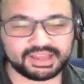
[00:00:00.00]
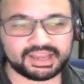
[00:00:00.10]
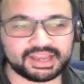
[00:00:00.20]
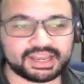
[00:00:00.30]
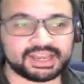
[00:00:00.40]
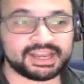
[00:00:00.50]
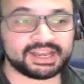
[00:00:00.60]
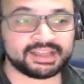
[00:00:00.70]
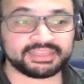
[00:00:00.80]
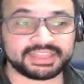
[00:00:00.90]

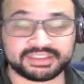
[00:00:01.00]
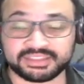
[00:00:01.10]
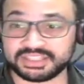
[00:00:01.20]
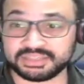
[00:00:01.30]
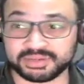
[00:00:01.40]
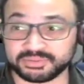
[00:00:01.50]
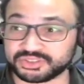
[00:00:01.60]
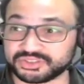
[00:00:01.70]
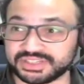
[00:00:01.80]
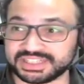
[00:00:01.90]
The other thing you might want to
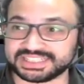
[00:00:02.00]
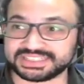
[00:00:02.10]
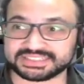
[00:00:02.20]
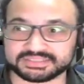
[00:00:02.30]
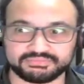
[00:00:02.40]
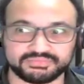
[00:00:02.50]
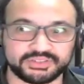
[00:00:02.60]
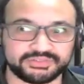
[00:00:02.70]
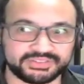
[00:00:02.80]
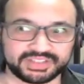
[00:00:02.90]
try is Route
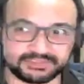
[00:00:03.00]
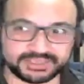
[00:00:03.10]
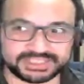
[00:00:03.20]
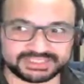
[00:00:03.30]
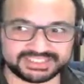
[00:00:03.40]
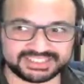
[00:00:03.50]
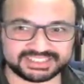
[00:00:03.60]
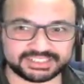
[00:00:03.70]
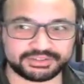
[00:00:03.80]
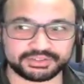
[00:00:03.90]
53.
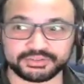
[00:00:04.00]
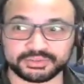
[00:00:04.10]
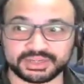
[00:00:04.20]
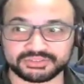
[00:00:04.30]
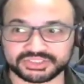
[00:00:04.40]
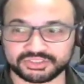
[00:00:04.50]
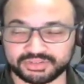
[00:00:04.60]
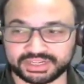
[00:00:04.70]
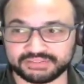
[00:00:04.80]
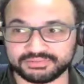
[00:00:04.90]
Going, cool, I'll just create
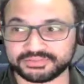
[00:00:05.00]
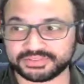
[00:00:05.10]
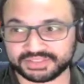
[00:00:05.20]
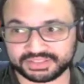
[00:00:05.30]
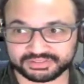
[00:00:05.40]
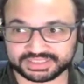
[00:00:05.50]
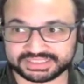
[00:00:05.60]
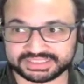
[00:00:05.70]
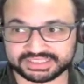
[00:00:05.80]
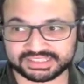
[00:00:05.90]
a Route 53
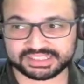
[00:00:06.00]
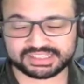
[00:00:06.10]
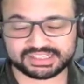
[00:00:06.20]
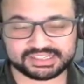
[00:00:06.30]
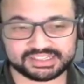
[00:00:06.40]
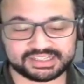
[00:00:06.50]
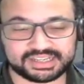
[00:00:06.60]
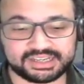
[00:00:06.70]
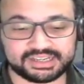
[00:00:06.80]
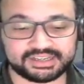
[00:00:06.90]

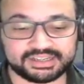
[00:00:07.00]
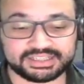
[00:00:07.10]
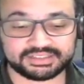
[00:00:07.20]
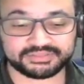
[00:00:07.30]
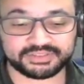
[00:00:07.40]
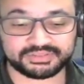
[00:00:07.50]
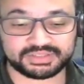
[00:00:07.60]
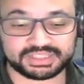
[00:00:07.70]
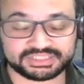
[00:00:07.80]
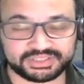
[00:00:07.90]
an
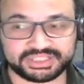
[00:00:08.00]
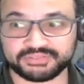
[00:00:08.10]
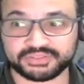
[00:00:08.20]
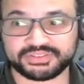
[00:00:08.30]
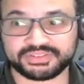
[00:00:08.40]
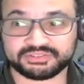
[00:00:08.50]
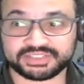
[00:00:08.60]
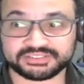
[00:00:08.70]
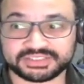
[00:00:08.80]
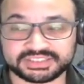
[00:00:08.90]
entry in a Route 53
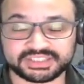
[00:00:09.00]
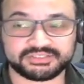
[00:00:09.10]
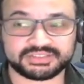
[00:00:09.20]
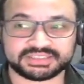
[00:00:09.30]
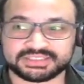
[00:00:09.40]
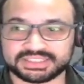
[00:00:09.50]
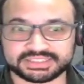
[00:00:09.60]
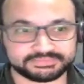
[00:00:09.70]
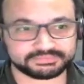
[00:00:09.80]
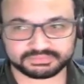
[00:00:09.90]
hosted zone that says
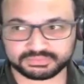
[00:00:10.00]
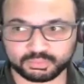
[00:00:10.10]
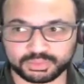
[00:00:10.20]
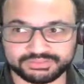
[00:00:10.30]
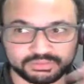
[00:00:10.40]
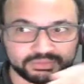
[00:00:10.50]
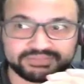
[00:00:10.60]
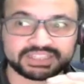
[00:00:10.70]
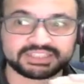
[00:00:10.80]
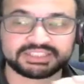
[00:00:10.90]
whatever my
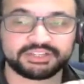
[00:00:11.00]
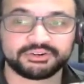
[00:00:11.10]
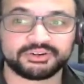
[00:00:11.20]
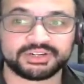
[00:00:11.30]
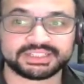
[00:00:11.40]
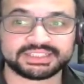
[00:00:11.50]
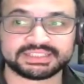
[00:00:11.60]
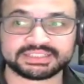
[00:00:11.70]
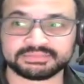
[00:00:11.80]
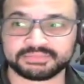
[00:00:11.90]
vanity URL is,
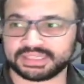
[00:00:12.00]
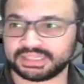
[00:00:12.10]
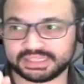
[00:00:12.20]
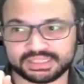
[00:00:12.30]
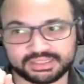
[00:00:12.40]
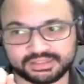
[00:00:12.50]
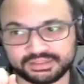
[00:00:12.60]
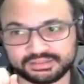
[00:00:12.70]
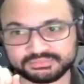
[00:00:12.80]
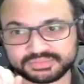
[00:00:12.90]

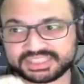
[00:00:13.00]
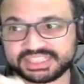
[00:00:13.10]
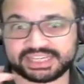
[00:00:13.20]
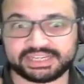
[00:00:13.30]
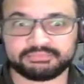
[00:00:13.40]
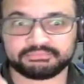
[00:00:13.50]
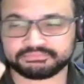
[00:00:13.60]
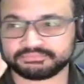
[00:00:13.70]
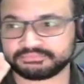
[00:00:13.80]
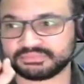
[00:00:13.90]
CNAME,
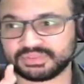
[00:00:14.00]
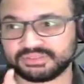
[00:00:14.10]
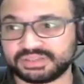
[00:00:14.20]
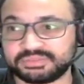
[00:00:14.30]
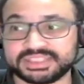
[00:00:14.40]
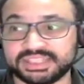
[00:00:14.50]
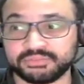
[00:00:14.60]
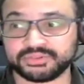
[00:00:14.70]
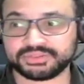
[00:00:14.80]
VPC endpoint.